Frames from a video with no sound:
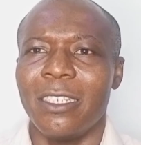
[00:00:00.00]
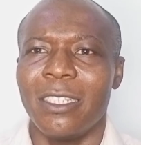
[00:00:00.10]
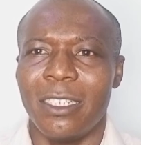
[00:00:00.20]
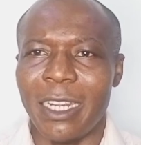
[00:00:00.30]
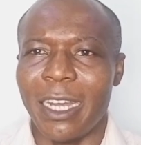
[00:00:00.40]

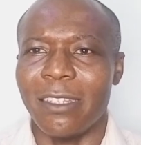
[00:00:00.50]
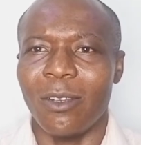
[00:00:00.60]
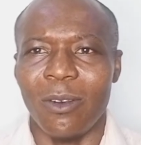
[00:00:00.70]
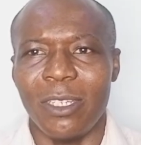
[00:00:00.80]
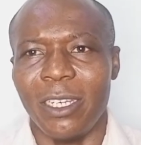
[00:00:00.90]
that
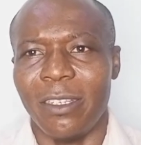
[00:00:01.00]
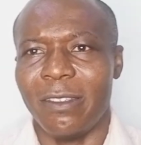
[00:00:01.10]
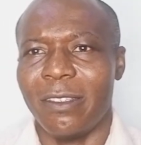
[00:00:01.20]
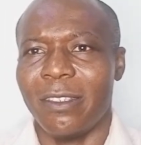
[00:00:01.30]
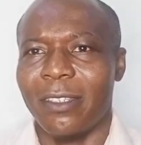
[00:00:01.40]

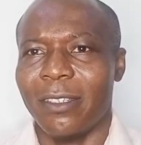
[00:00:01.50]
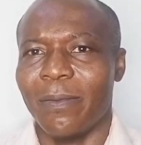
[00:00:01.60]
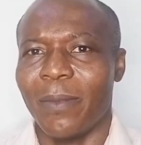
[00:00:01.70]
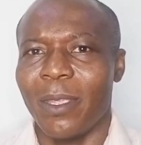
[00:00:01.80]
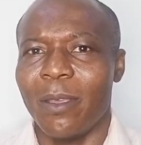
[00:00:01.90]
audience.
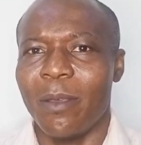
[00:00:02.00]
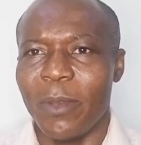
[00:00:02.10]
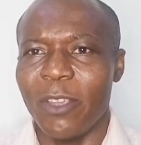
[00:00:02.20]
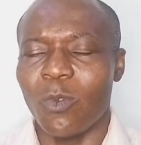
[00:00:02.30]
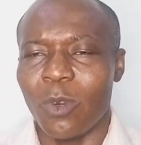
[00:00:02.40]

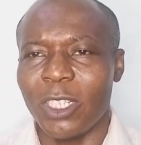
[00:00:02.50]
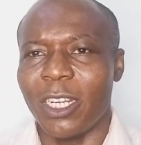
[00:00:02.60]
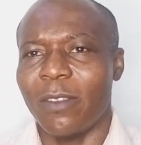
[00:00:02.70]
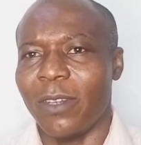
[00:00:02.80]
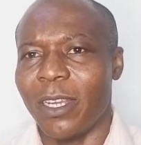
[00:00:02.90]
Please watch out
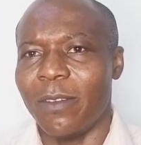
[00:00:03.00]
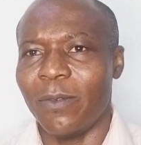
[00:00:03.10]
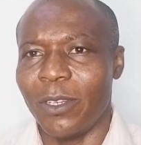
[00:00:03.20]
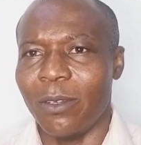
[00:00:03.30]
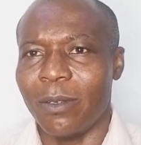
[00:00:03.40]
for that video.